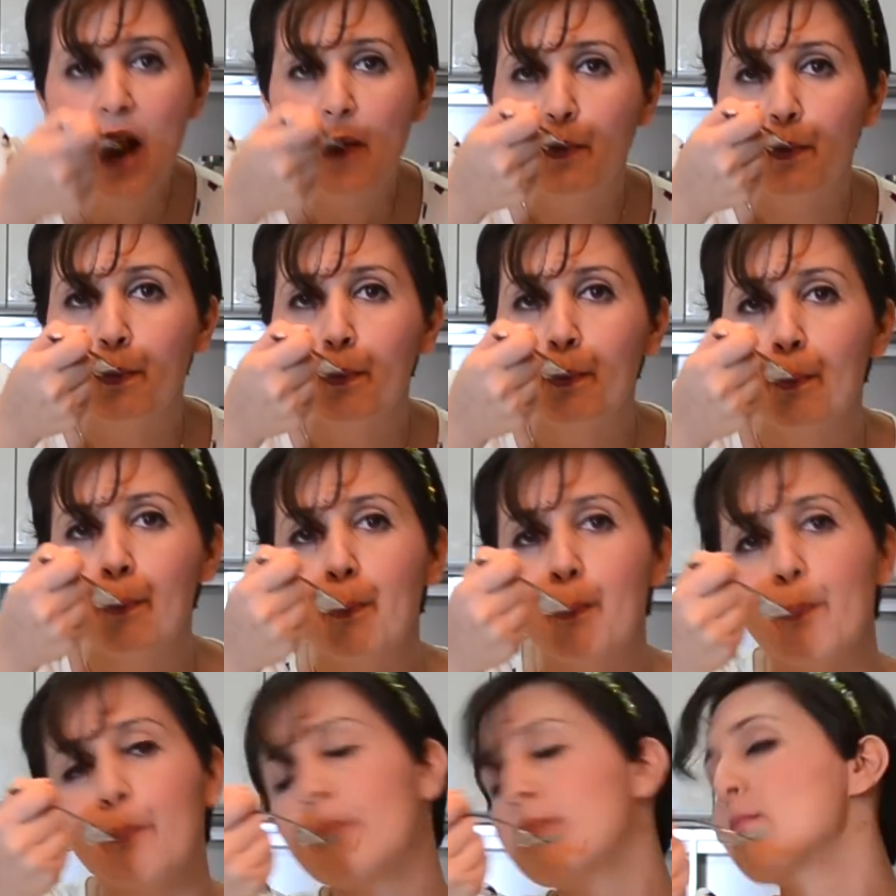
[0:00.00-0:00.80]

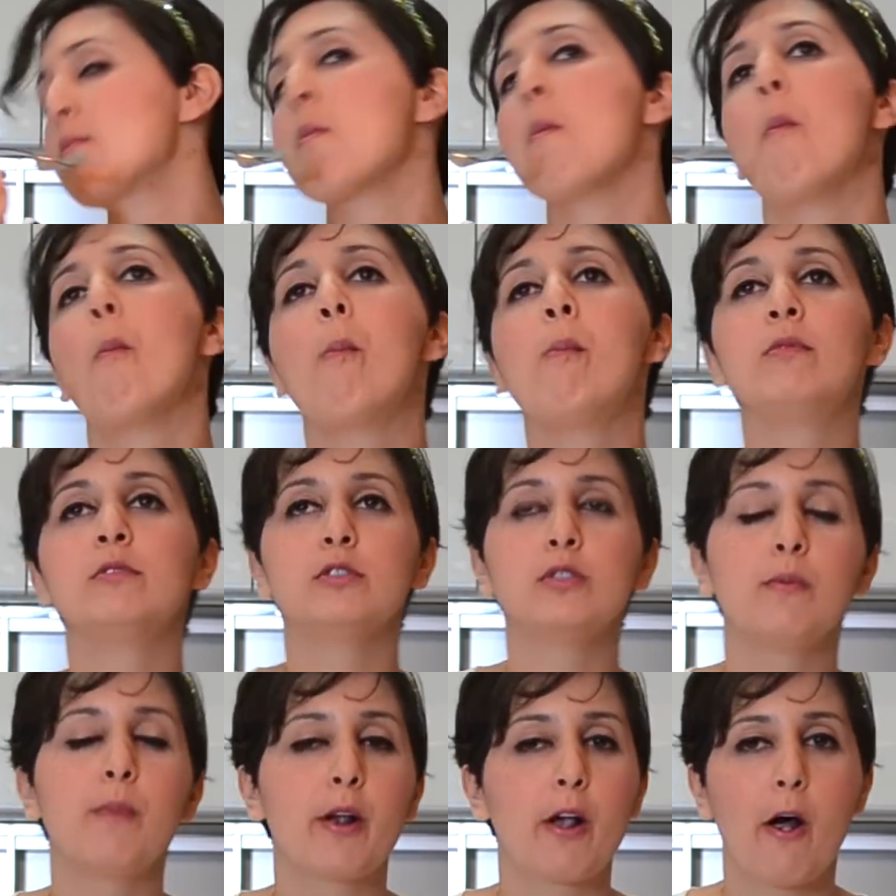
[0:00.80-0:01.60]
Mmm.
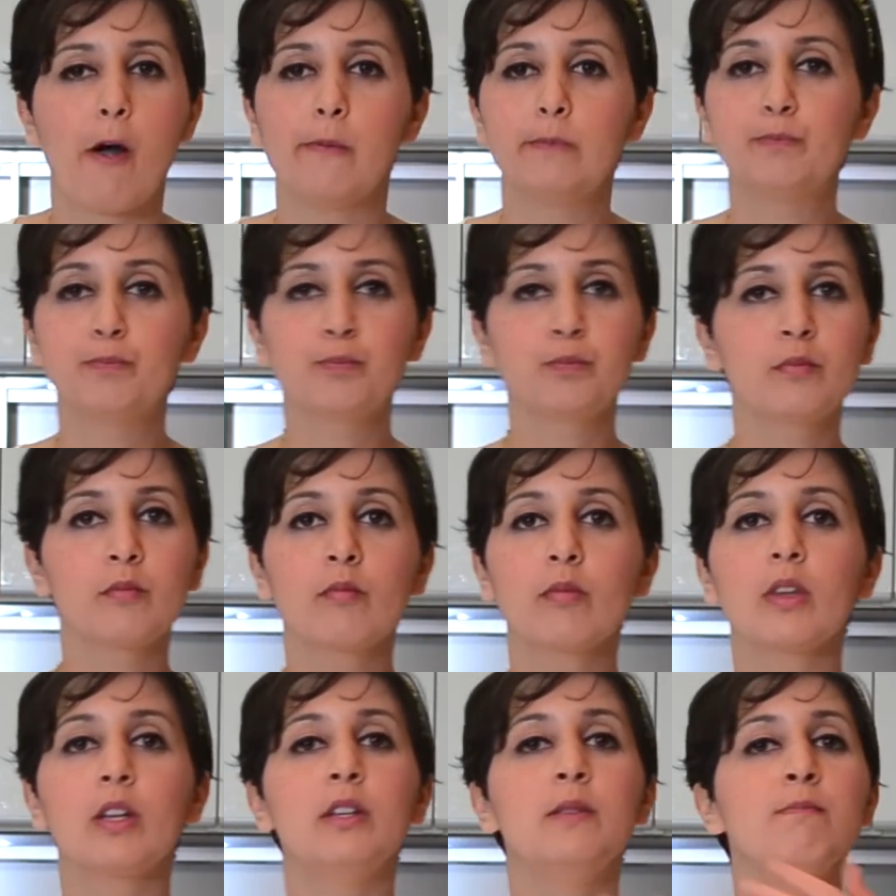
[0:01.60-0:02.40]
Oh my god.
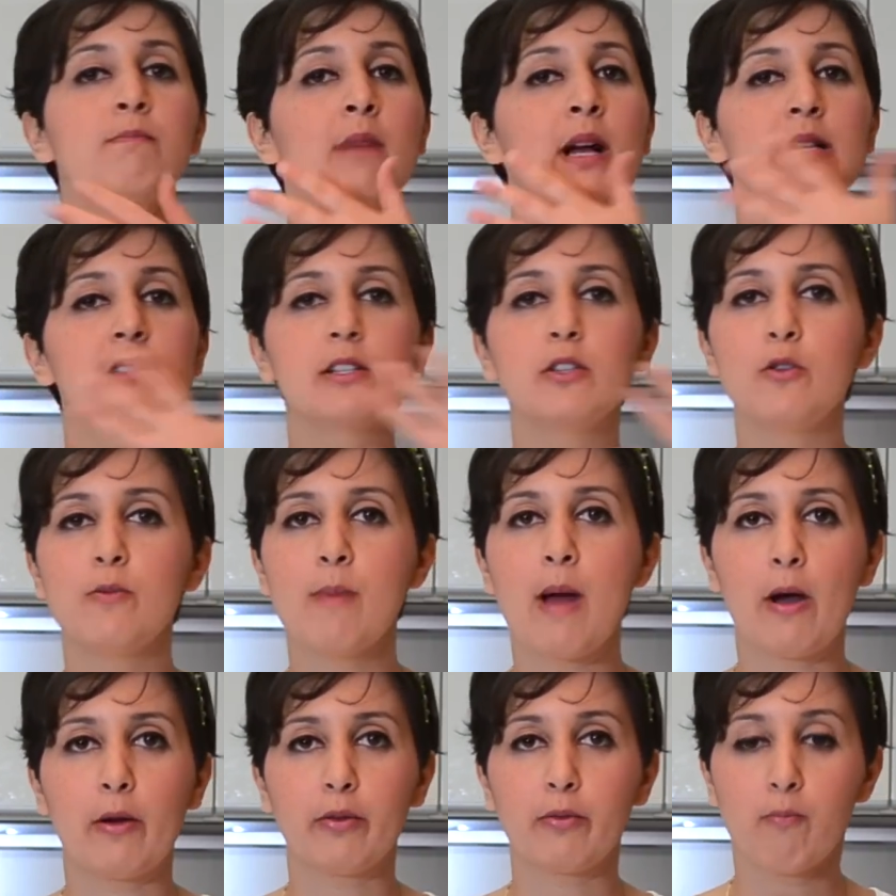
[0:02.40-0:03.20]
It melts in your
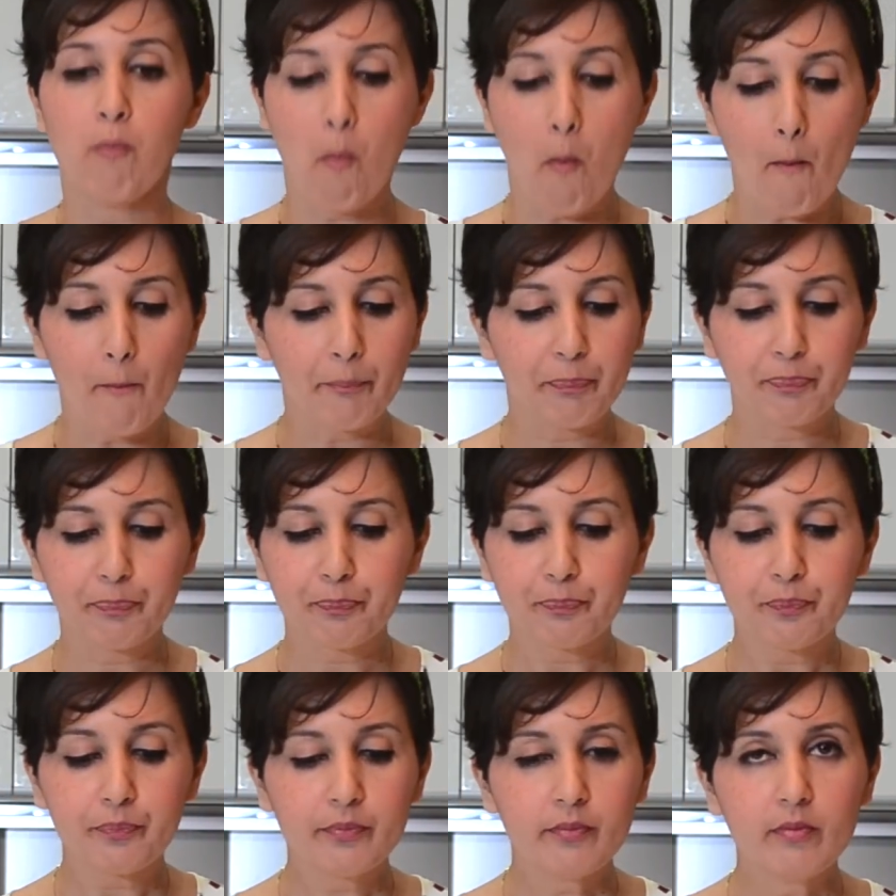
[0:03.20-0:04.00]
mouth.
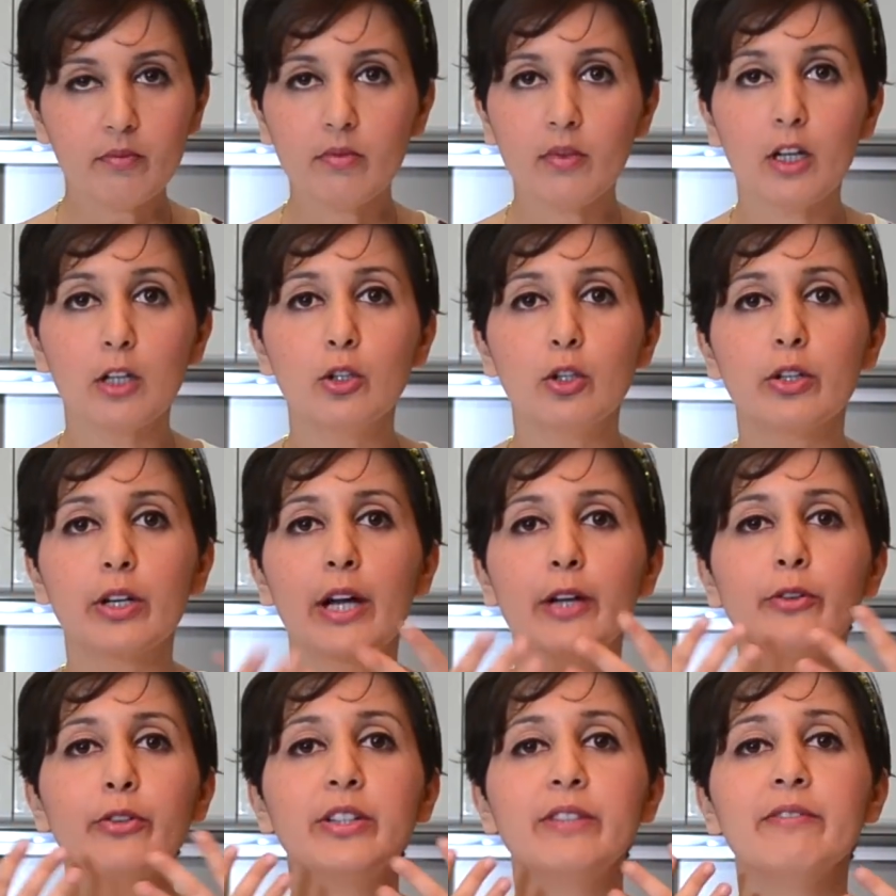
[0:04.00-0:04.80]
Look,
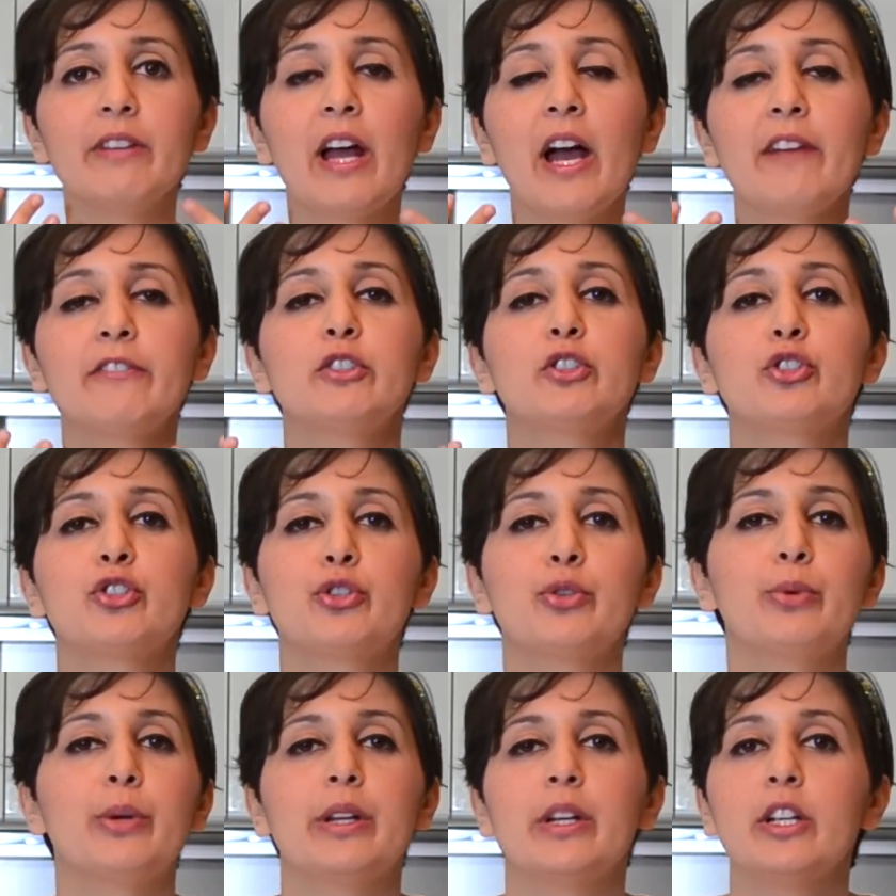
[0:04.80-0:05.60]
I don't even have to
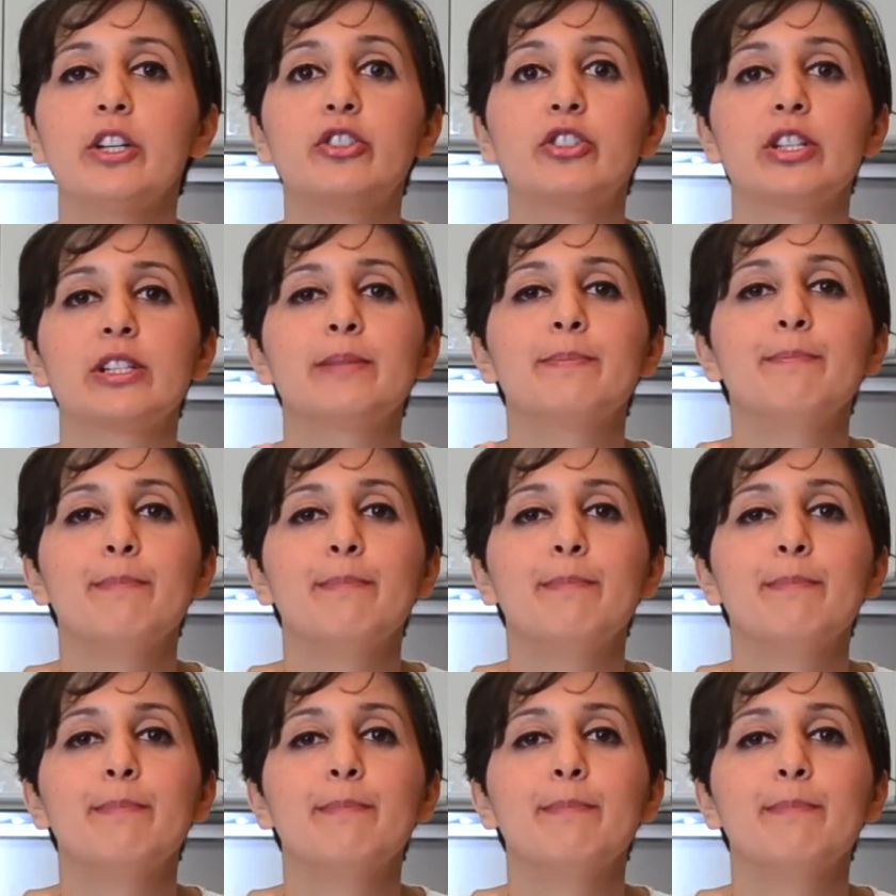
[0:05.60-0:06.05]
chew it. It just